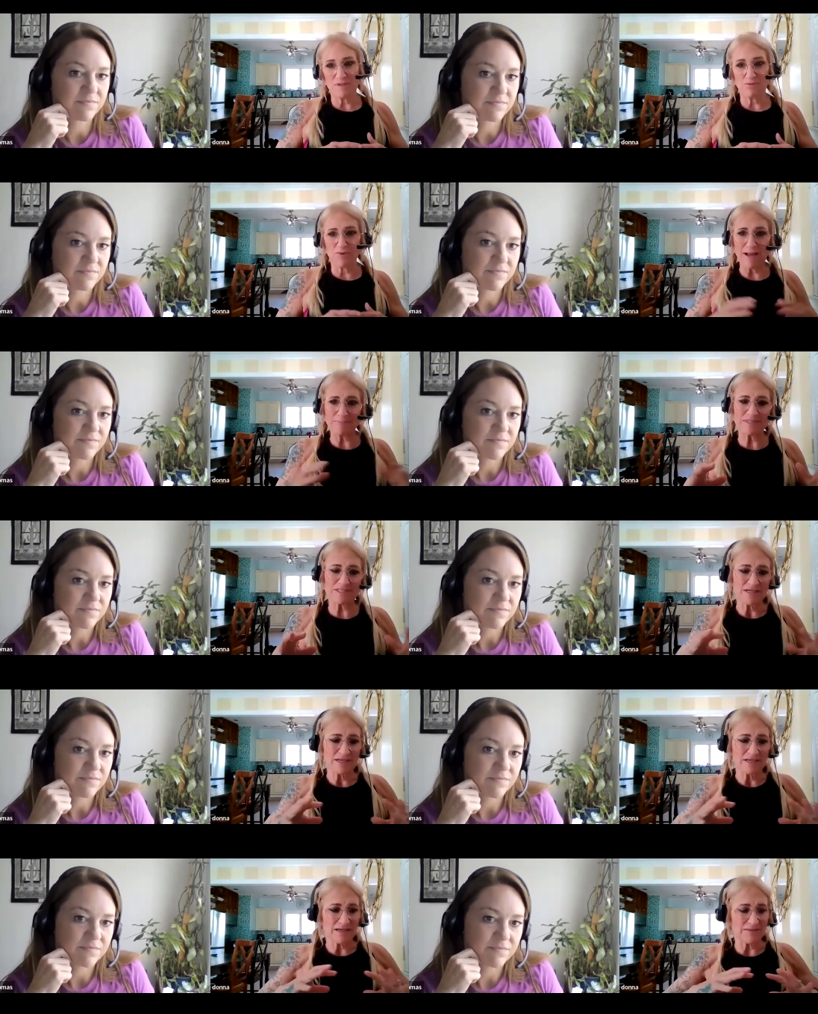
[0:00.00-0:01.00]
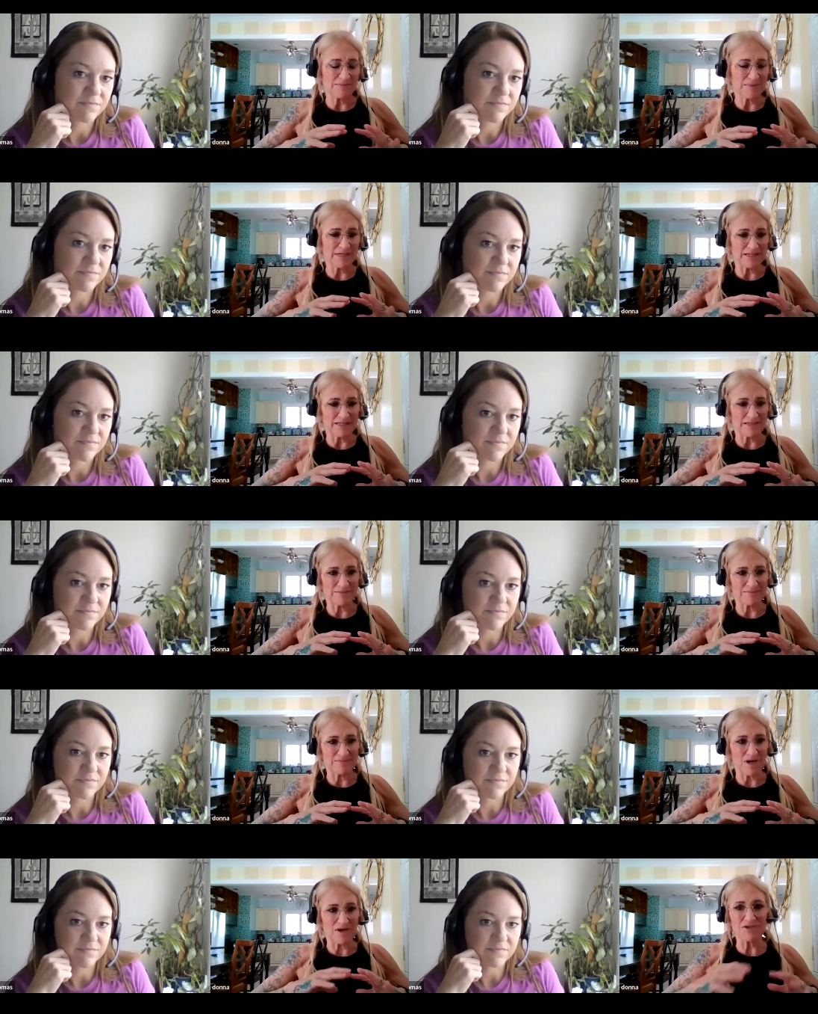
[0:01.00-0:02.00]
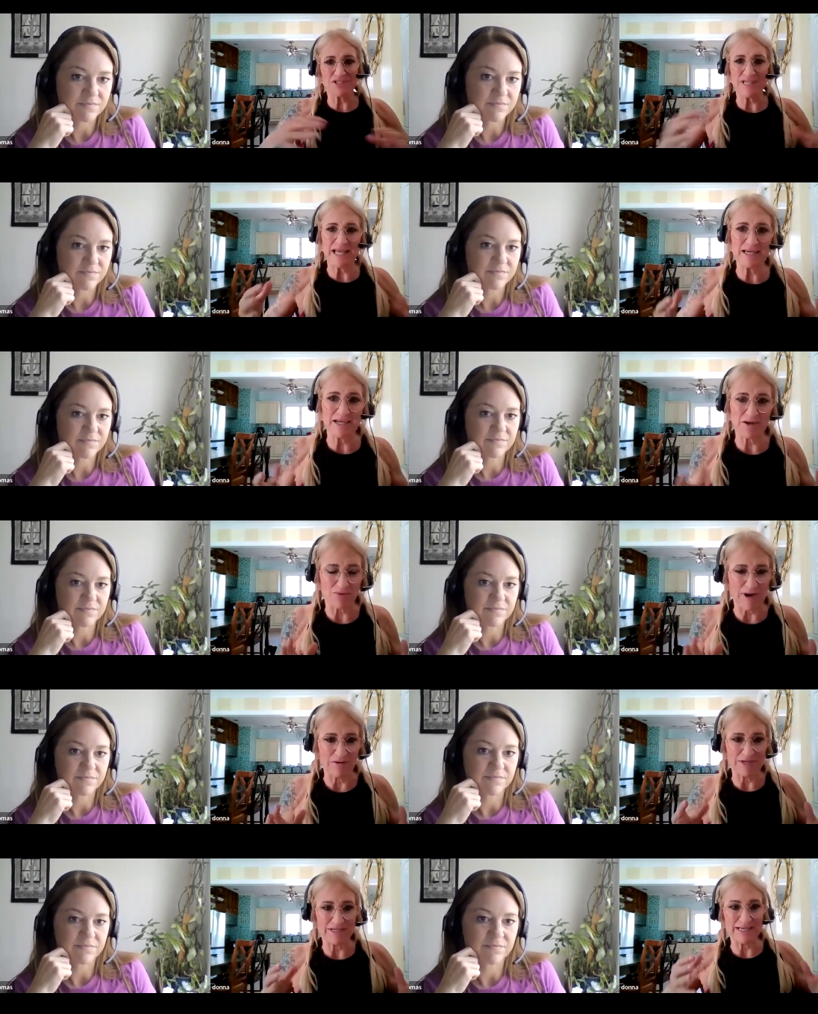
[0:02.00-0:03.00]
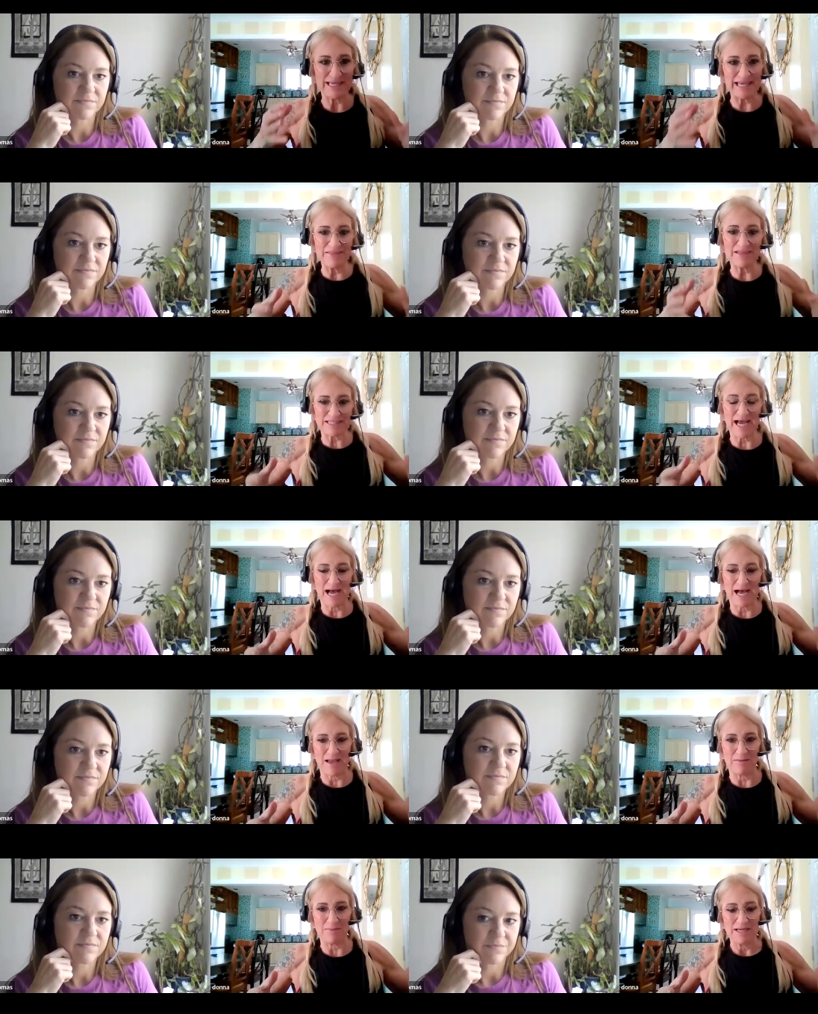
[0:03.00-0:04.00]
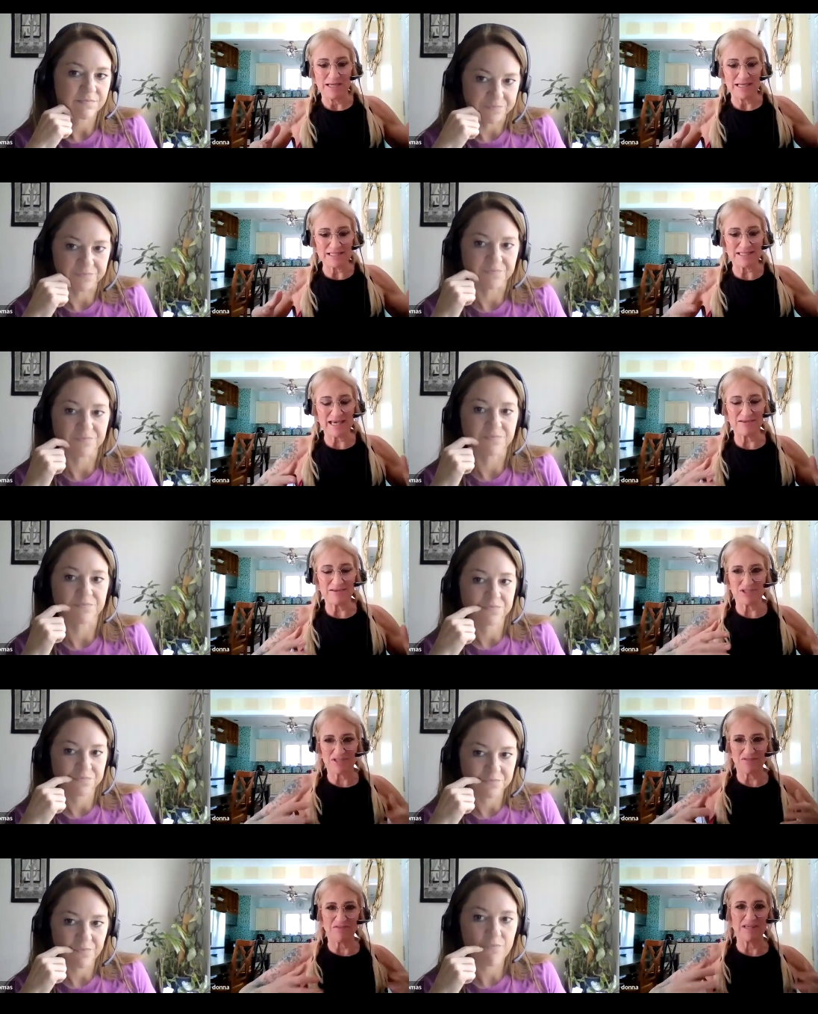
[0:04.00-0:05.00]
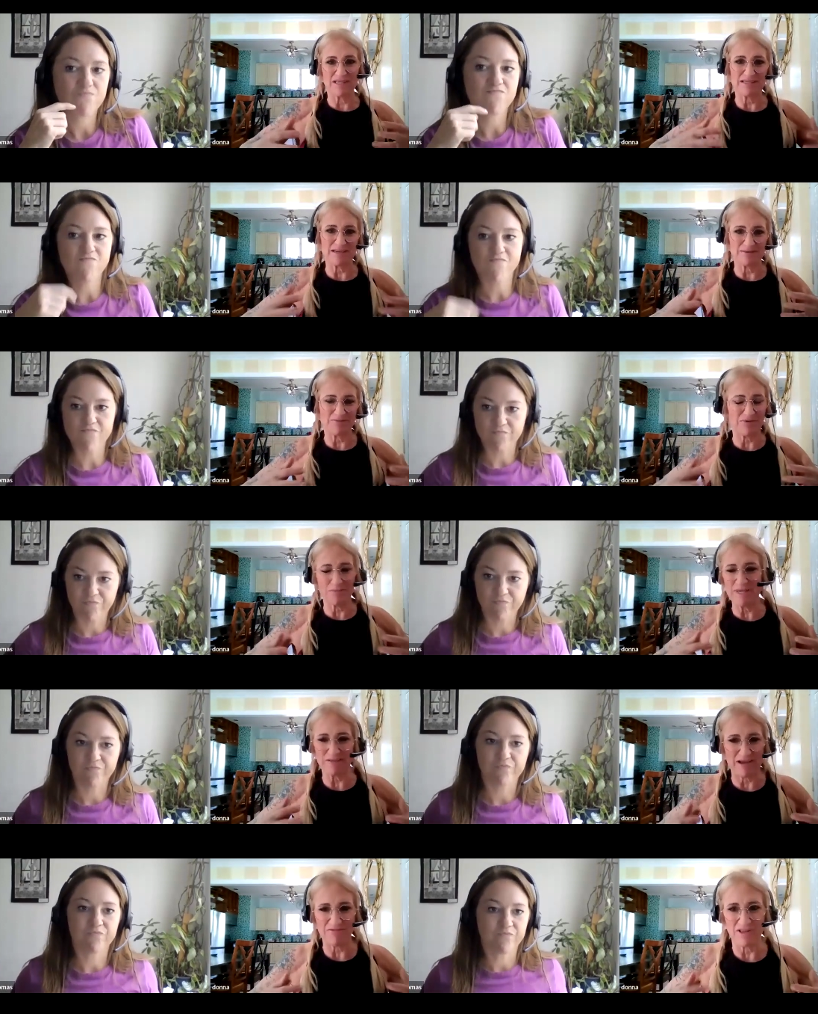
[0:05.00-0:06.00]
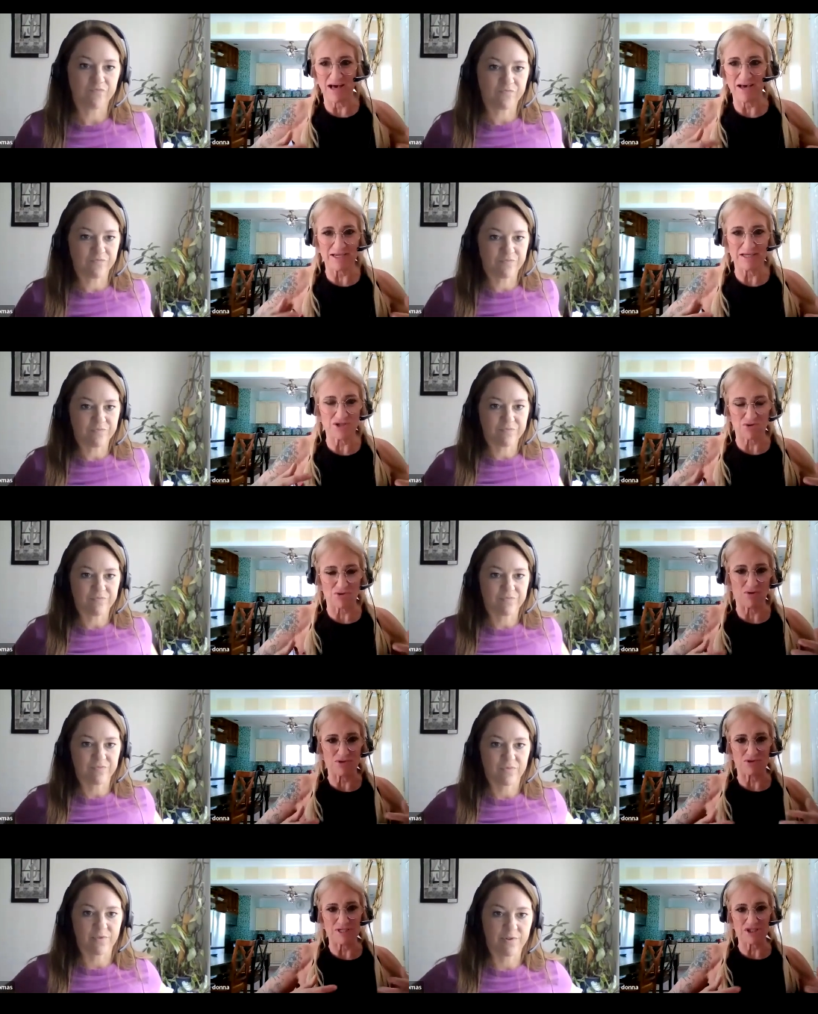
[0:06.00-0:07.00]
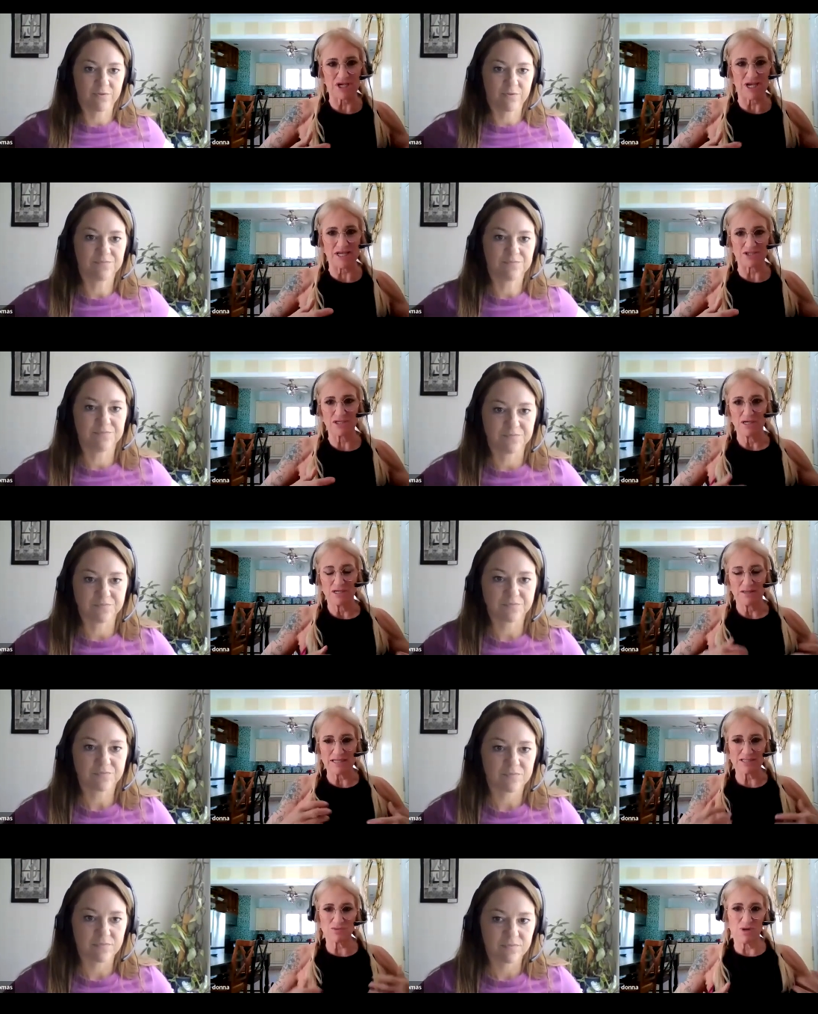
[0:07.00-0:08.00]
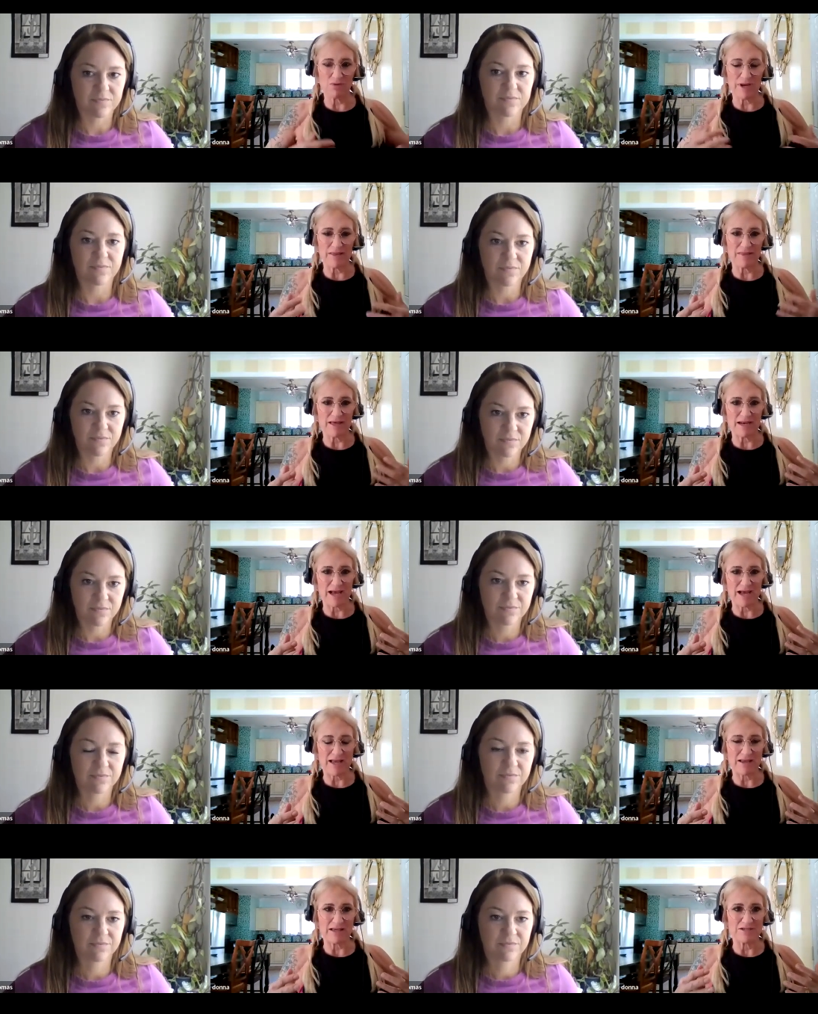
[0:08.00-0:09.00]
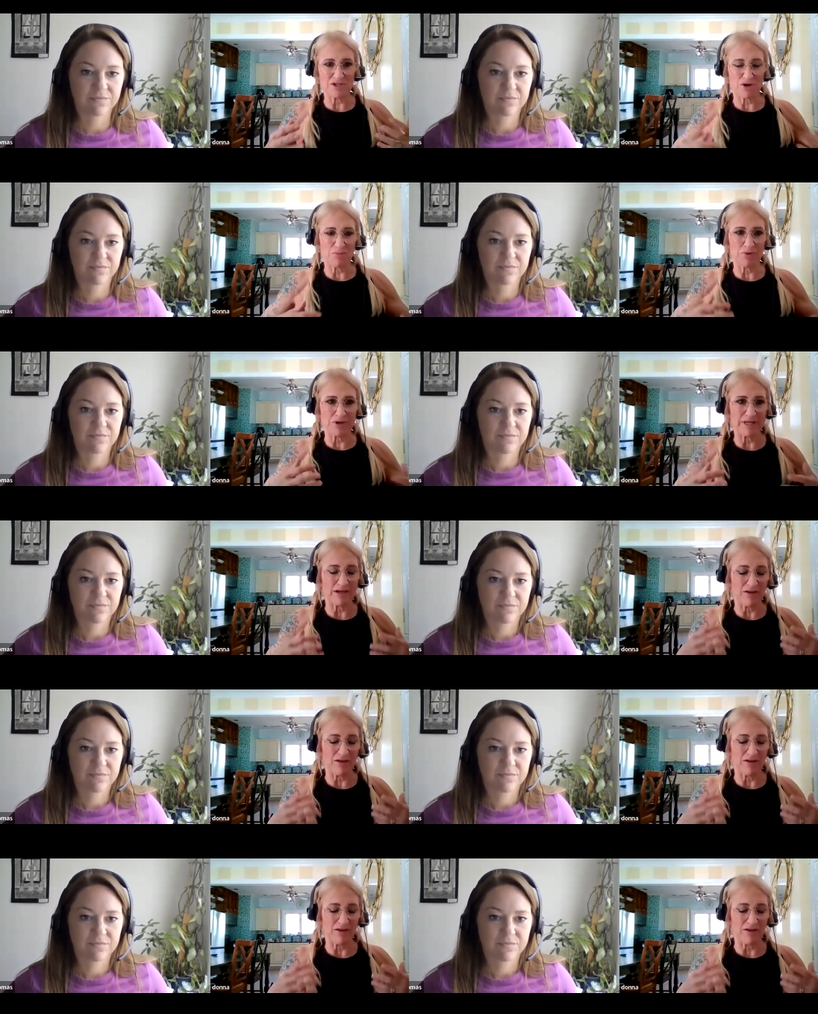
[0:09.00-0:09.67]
Speaker 1: wraps um, eh, um, understanding around it in the time instead mm. of just feeling uh, for me i feel out of control during change that's one way that i interpret it